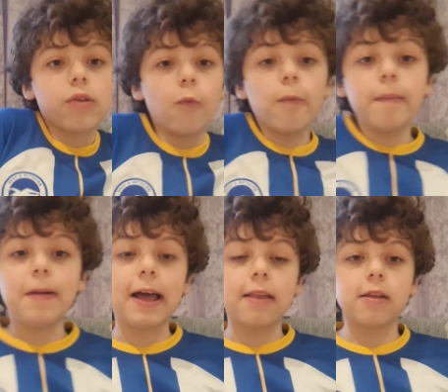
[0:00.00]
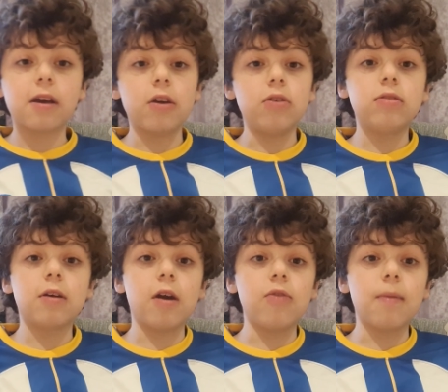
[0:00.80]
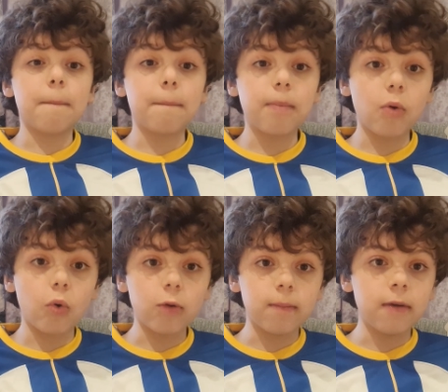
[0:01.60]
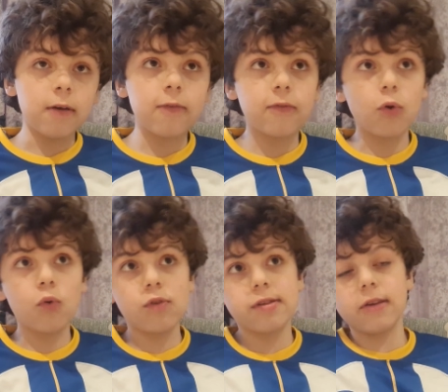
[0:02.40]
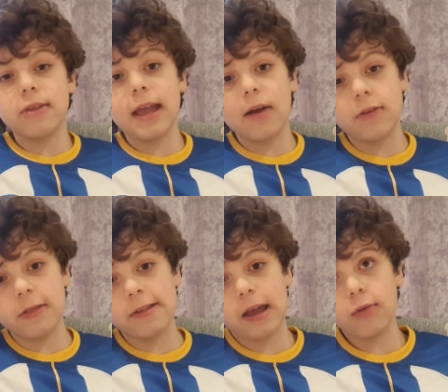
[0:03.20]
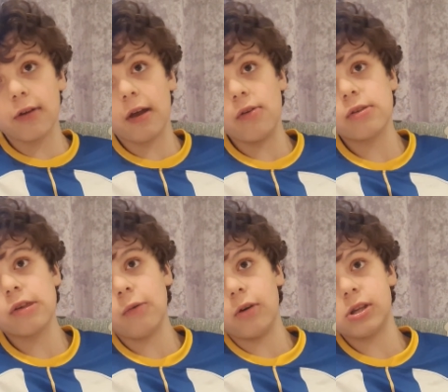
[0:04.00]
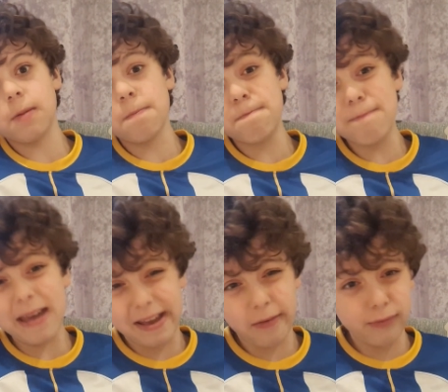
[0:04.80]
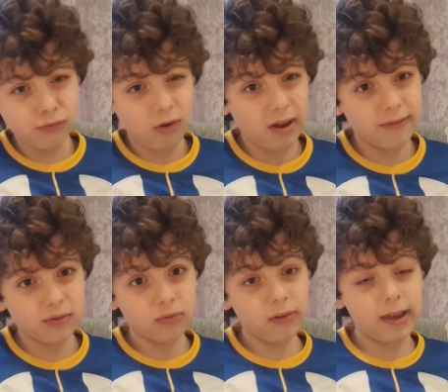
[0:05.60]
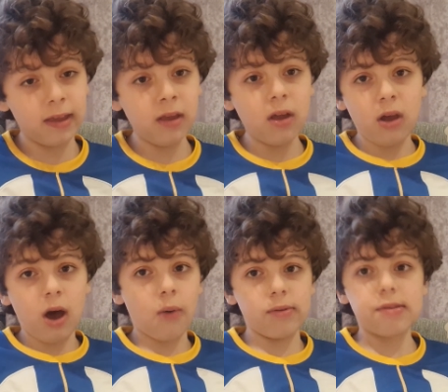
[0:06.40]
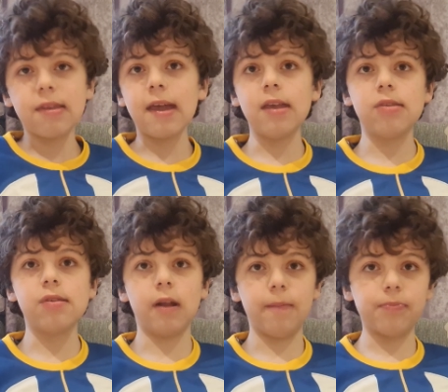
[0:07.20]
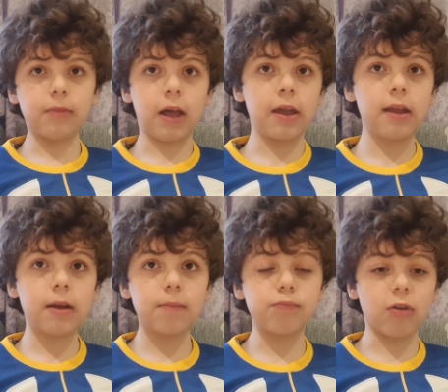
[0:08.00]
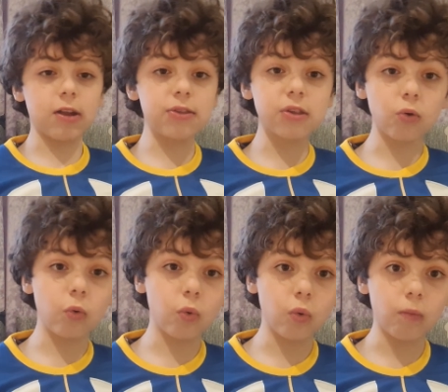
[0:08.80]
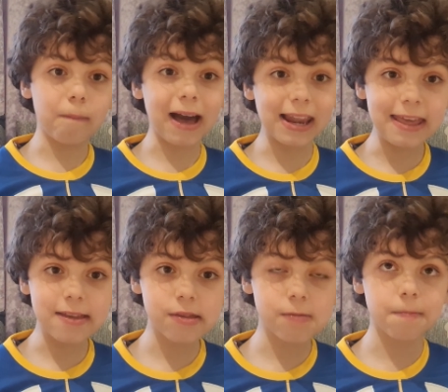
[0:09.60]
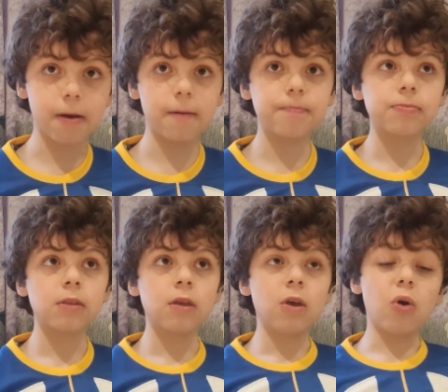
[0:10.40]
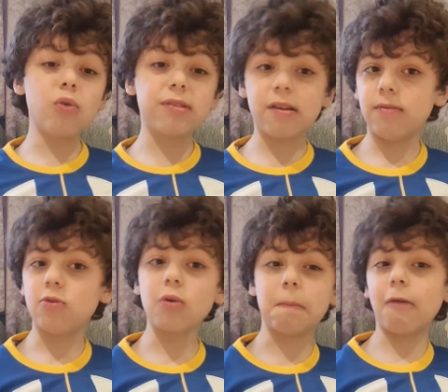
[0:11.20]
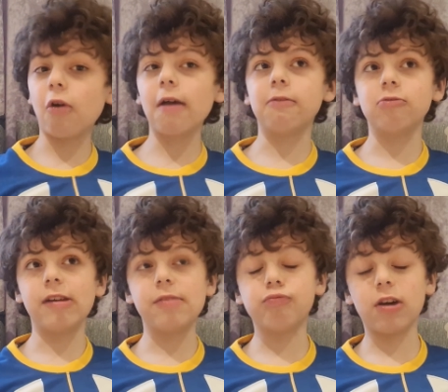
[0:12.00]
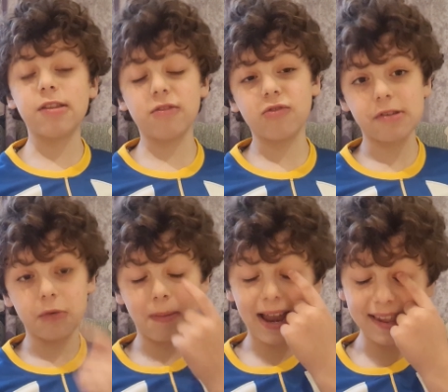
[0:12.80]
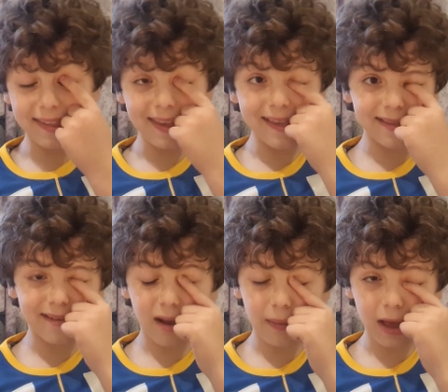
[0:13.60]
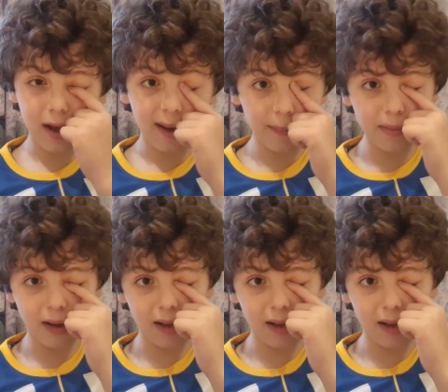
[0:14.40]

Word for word: also will be planned go to go to Bournemouth also down to the south coast to watch a bit of a rivalry. I wouldn't say it's um, like Brighton or Palace, but also talking about rivalries, Brighton Crystal Palace is coming up.